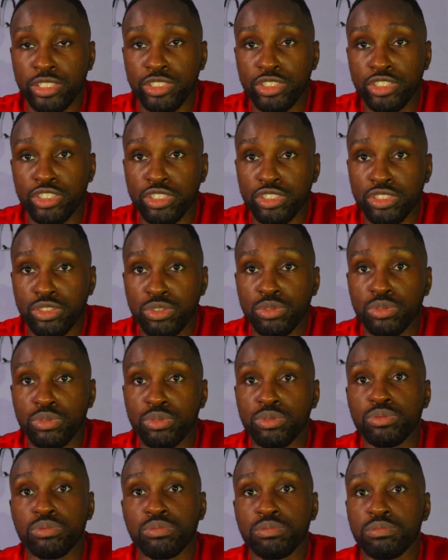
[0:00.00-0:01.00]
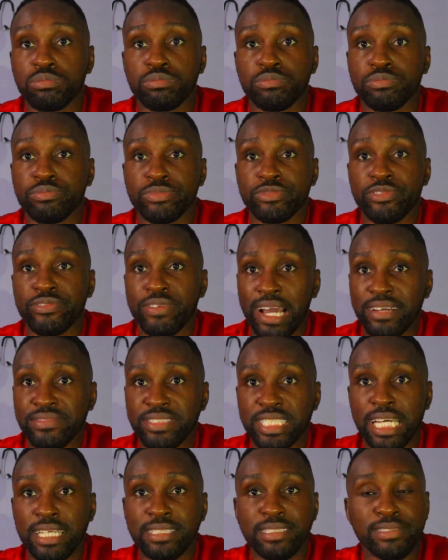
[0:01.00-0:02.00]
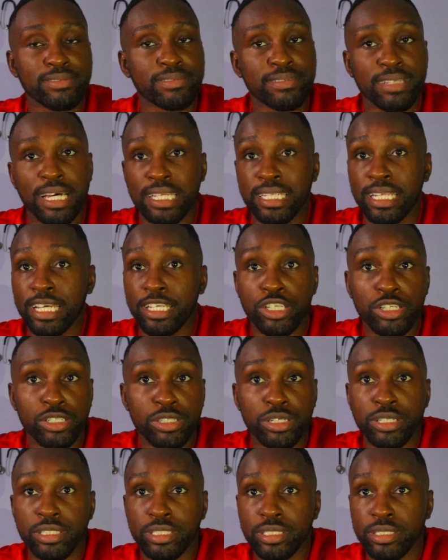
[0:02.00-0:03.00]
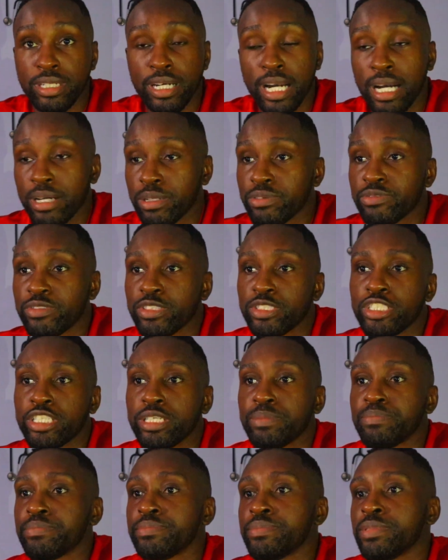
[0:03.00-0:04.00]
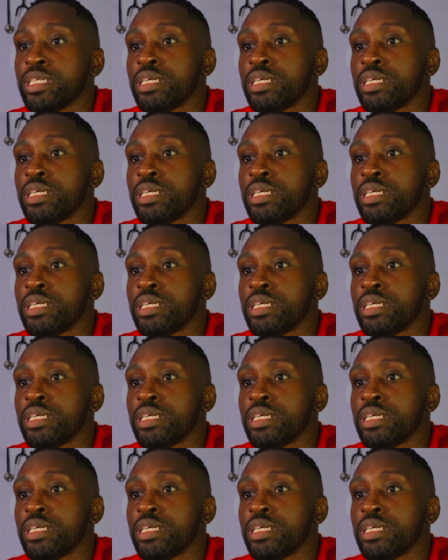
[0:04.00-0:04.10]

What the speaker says: You just do 5 sets and then you're done. You're out of the gym.